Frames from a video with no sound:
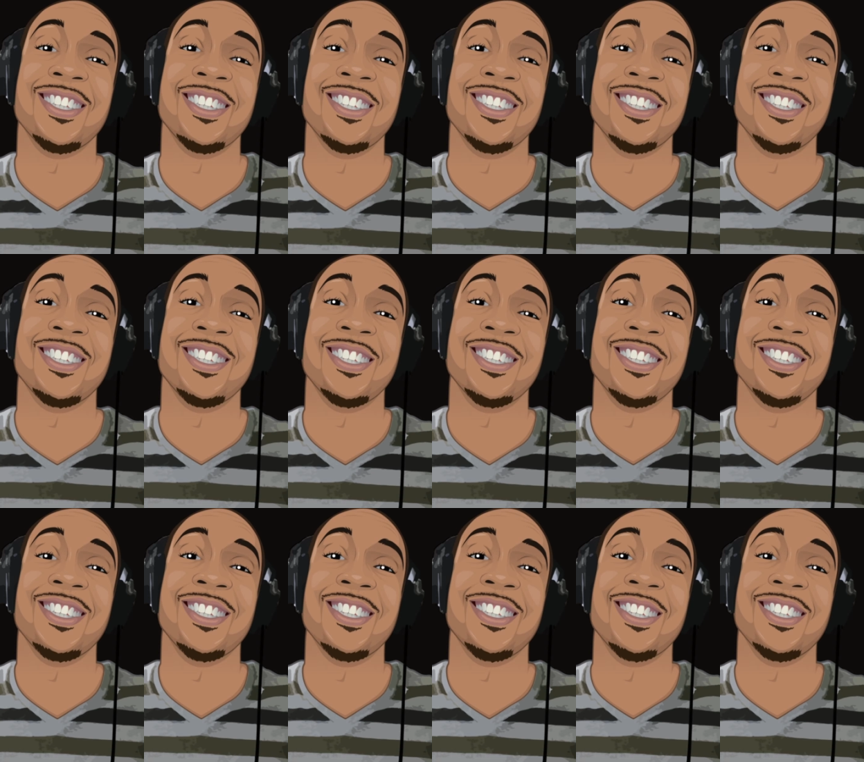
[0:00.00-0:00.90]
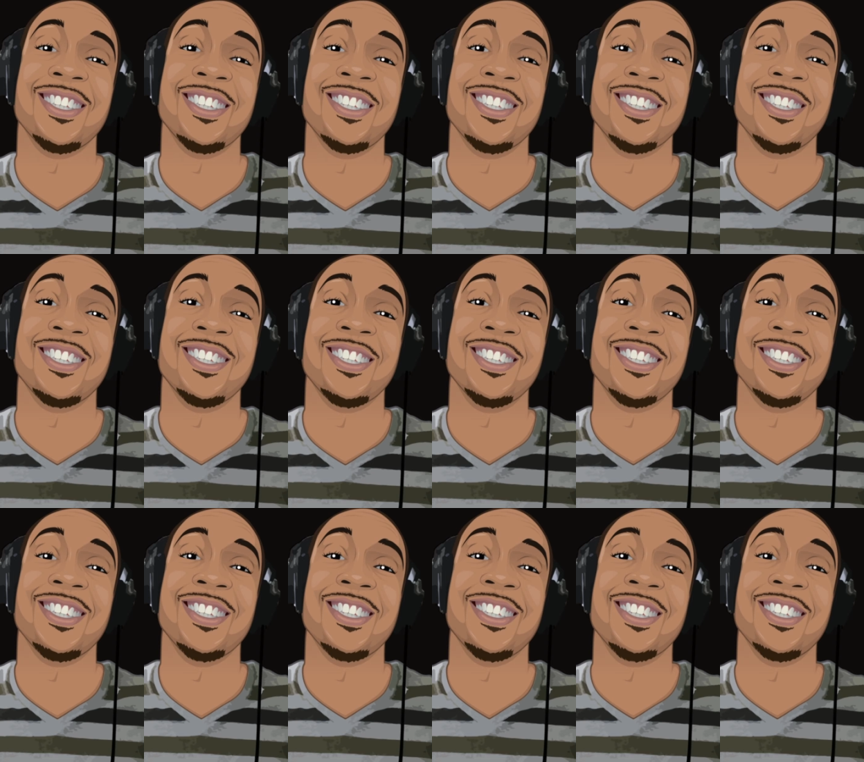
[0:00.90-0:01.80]
the other thing that helped me and
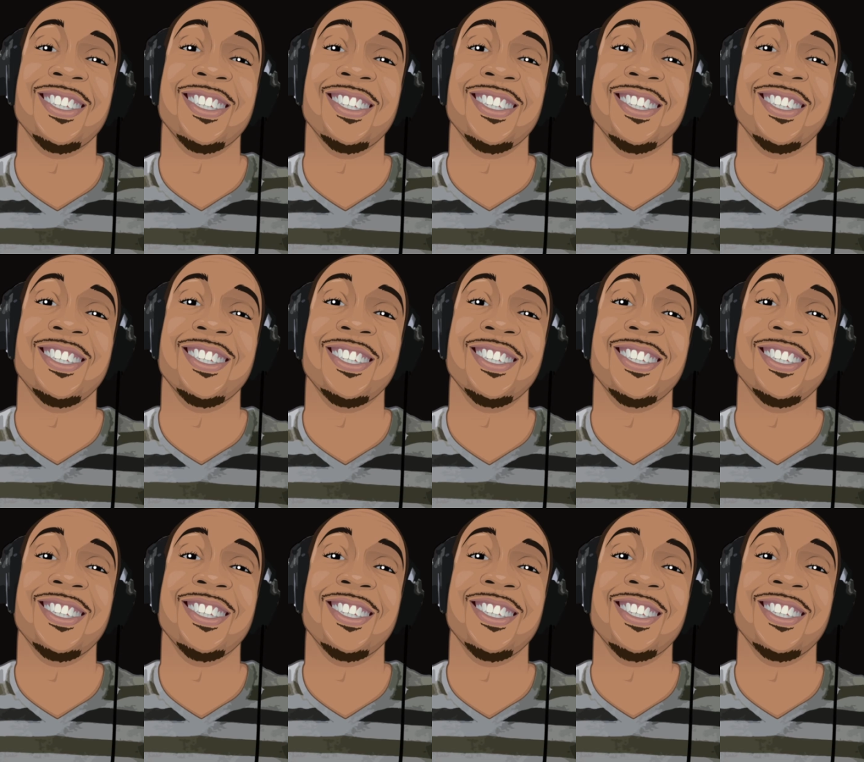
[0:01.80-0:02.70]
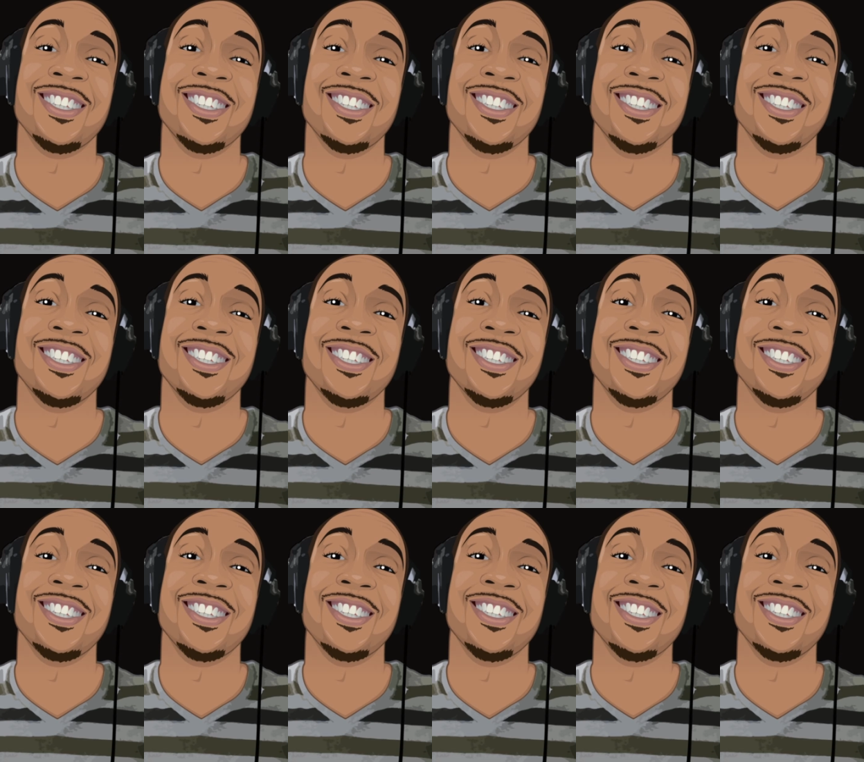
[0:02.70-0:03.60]
i'm going to get to my point is i was
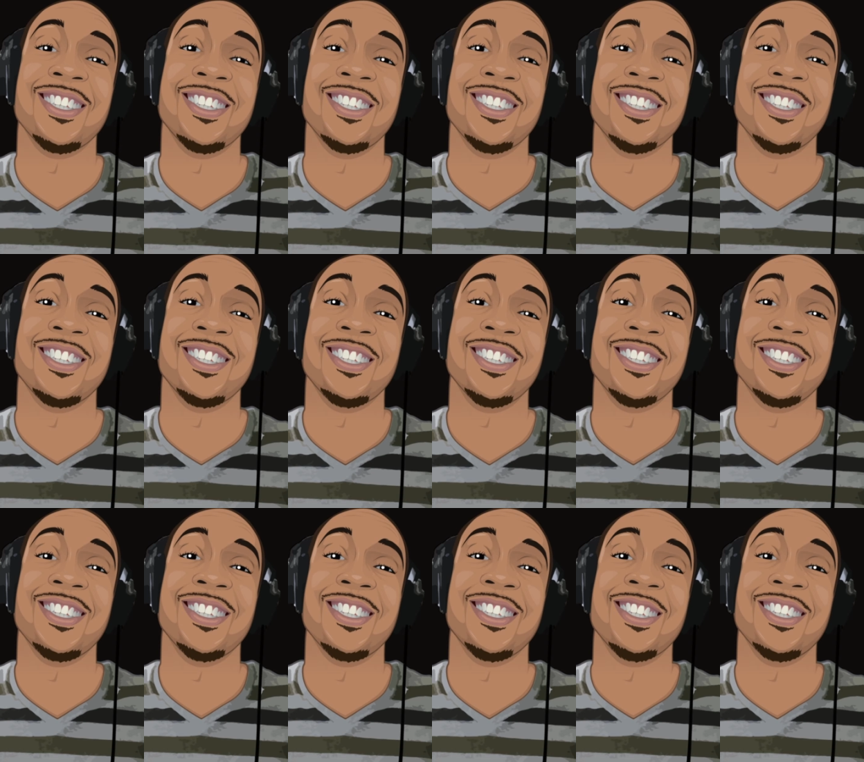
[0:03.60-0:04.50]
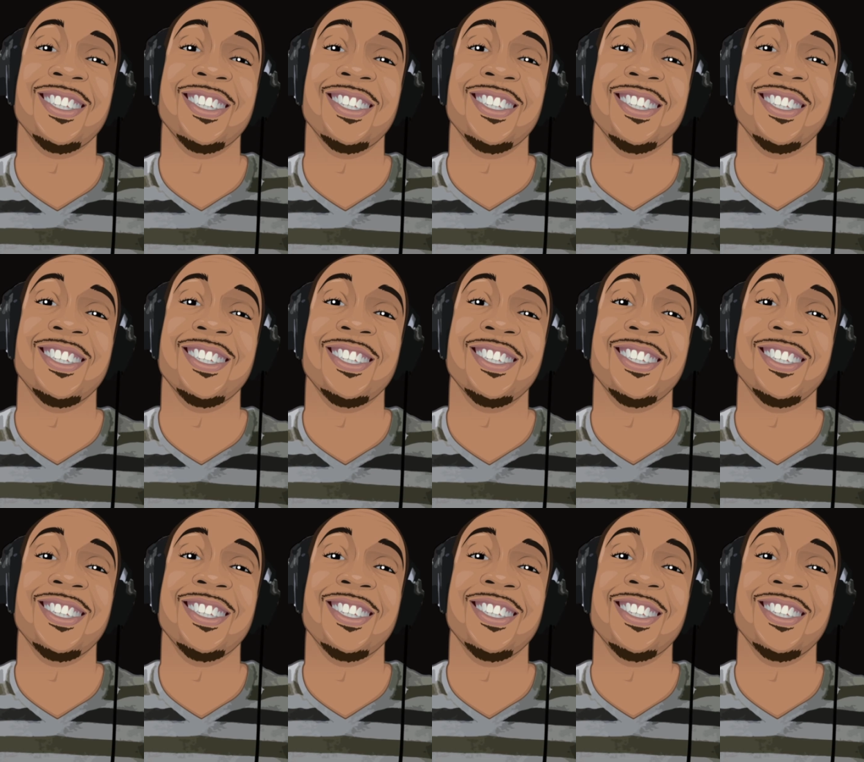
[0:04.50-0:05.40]
listening to the smart
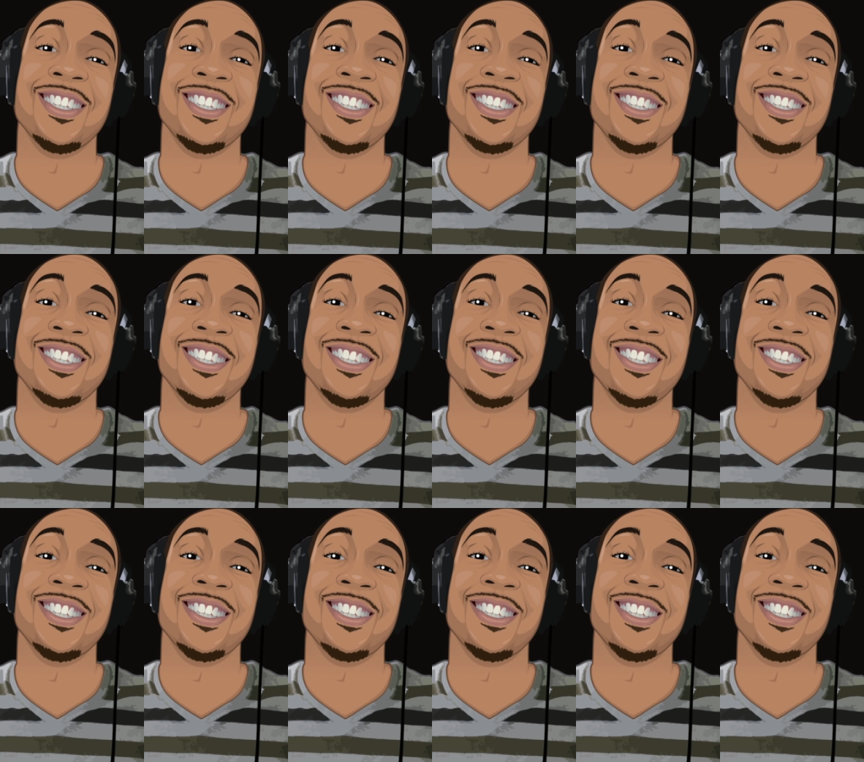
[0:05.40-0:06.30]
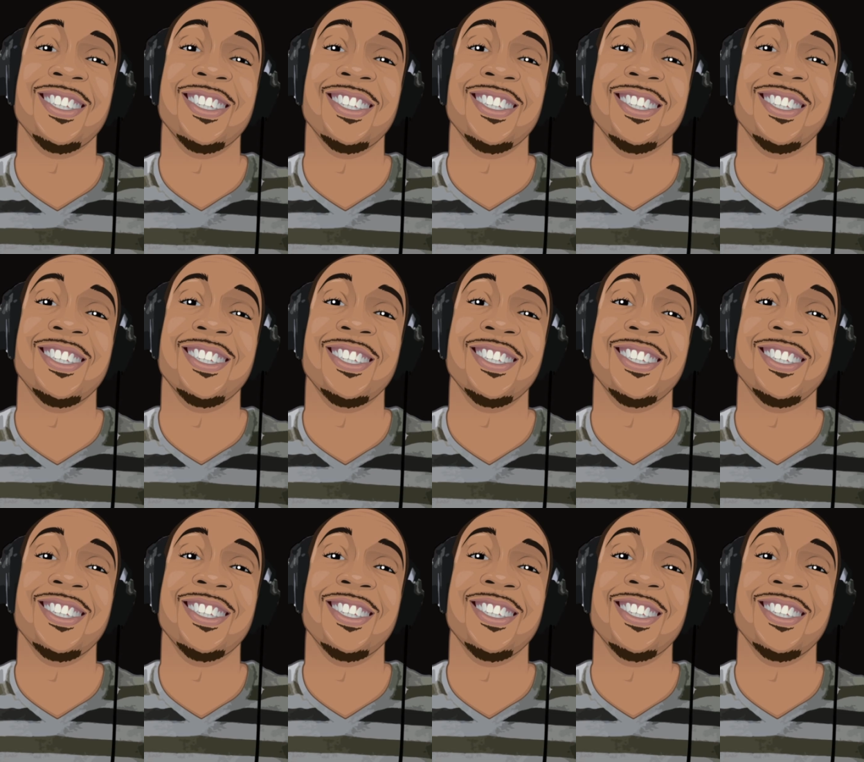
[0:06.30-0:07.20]
passive income podcast and that's
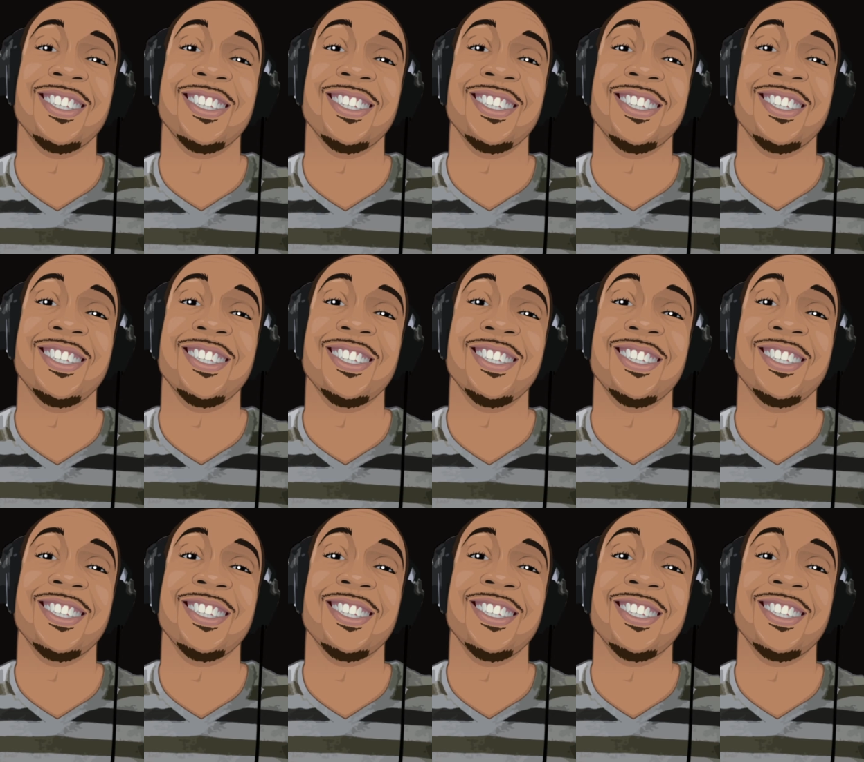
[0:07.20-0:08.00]
pat flynn